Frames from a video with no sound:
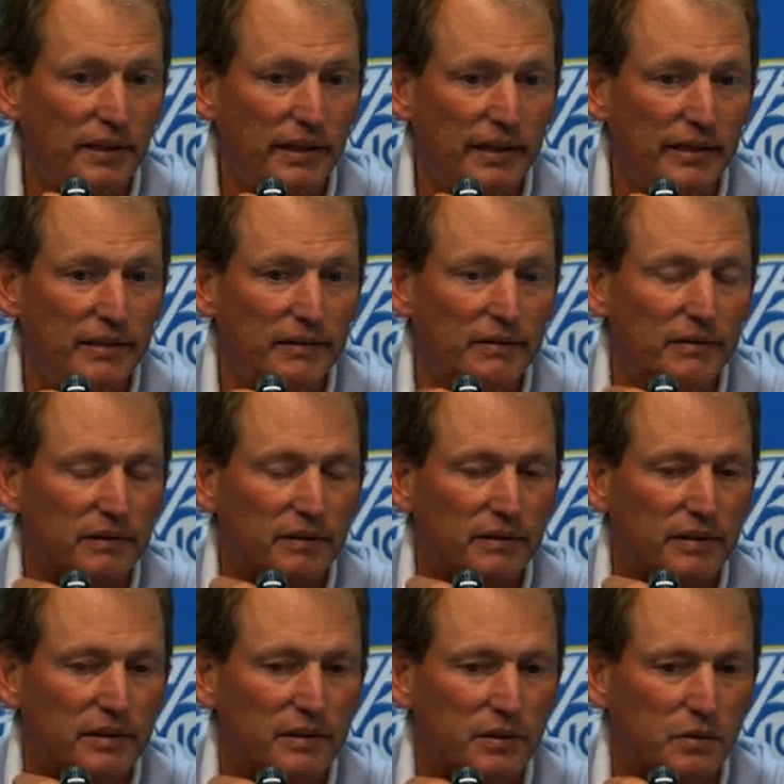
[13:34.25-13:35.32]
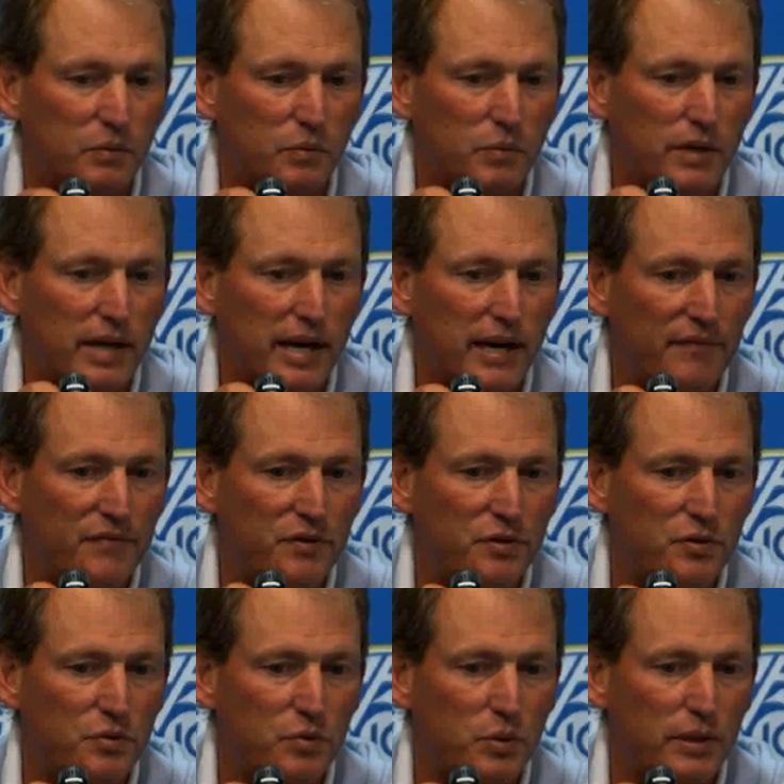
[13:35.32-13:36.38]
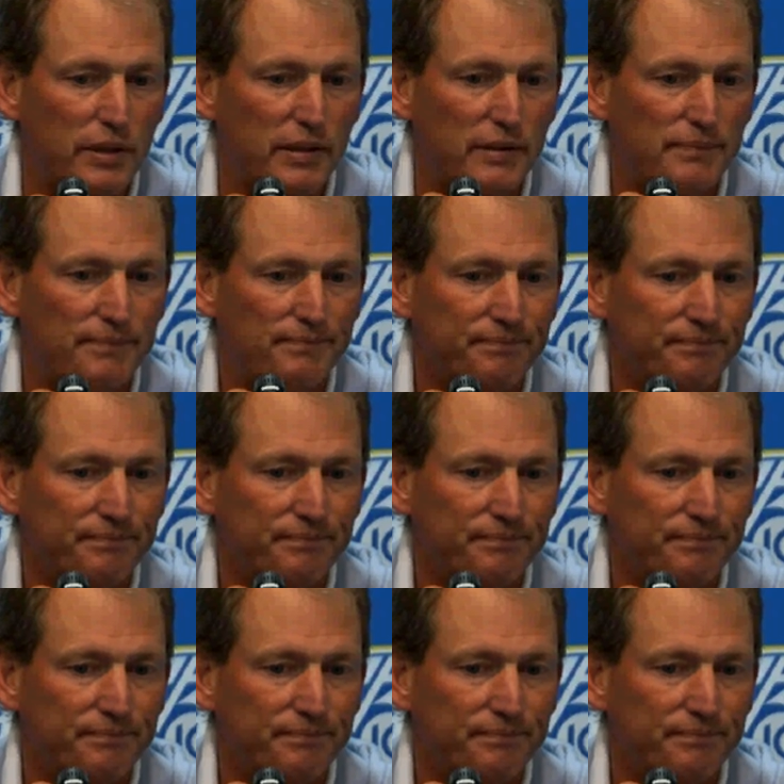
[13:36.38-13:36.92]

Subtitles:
And, you know, we have to